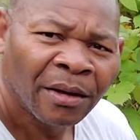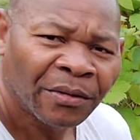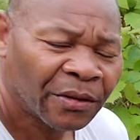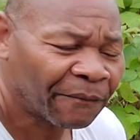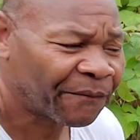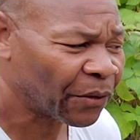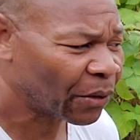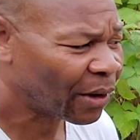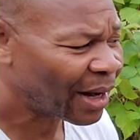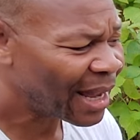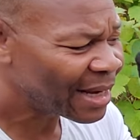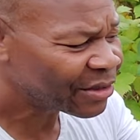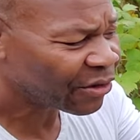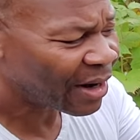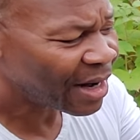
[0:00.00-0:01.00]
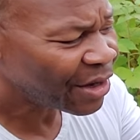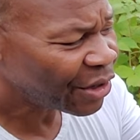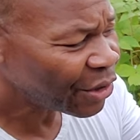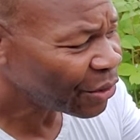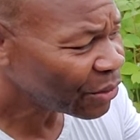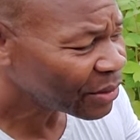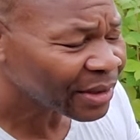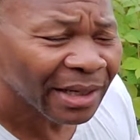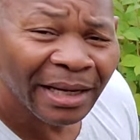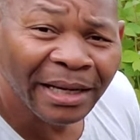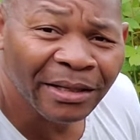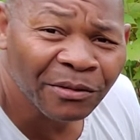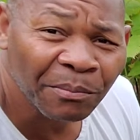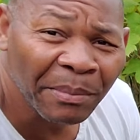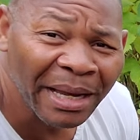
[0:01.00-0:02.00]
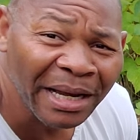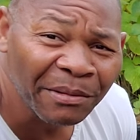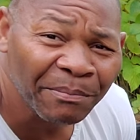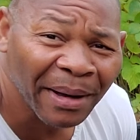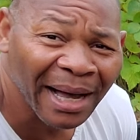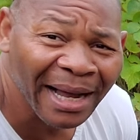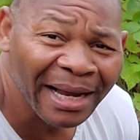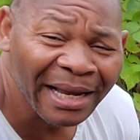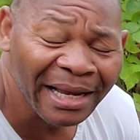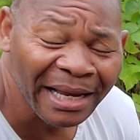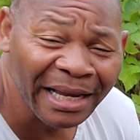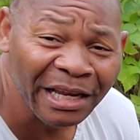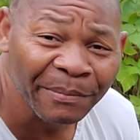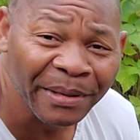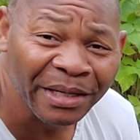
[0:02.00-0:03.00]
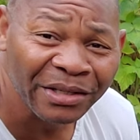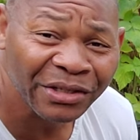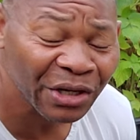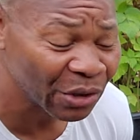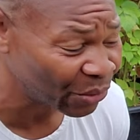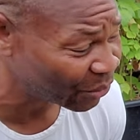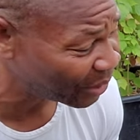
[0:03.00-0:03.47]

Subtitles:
The fertilizer I use is made by E.B. Stone.